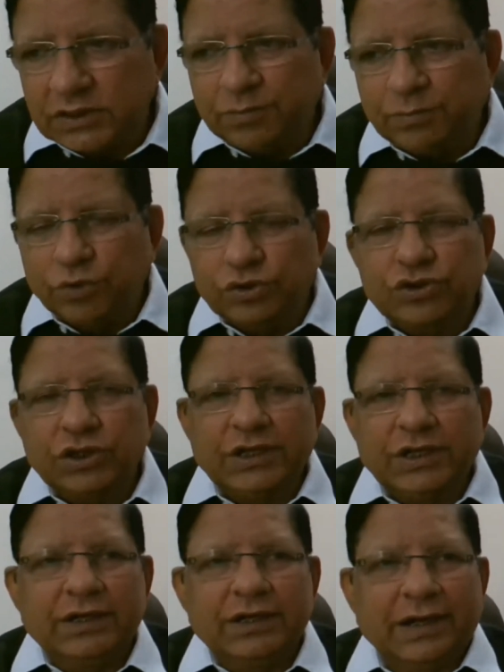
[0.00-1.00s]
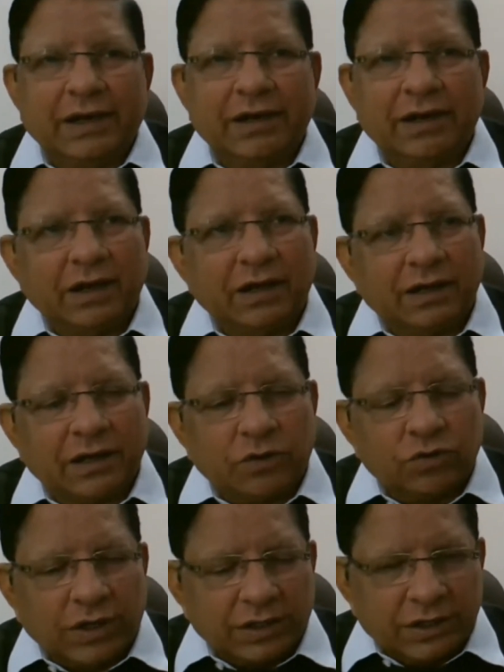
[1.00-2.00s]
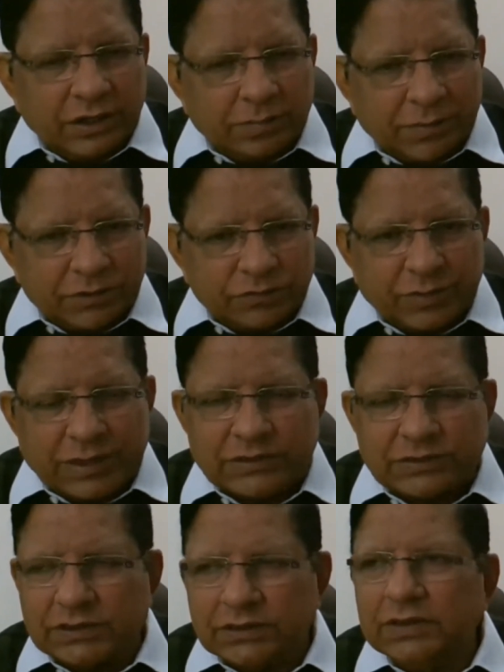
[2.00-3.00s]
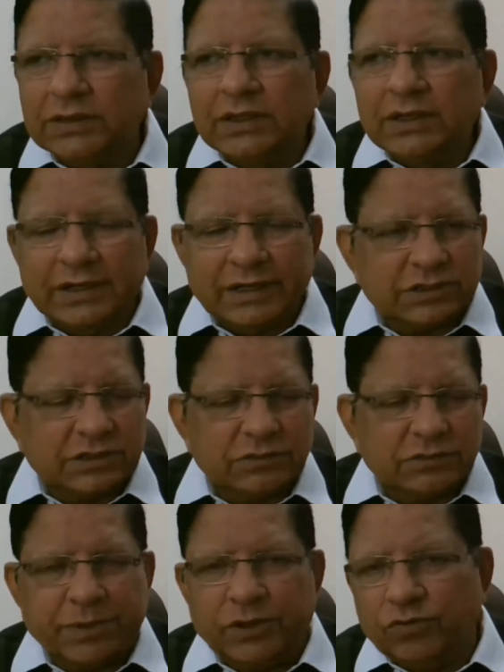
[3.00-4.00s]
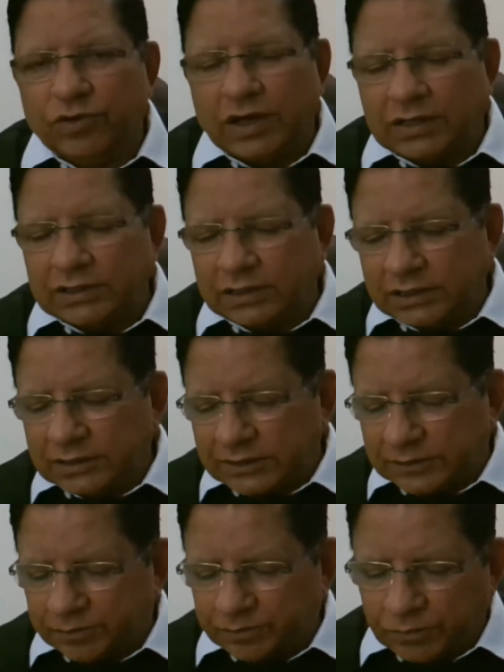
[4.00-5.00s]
mostly in Kerala, around 100 plus branches, rest spread over all the country.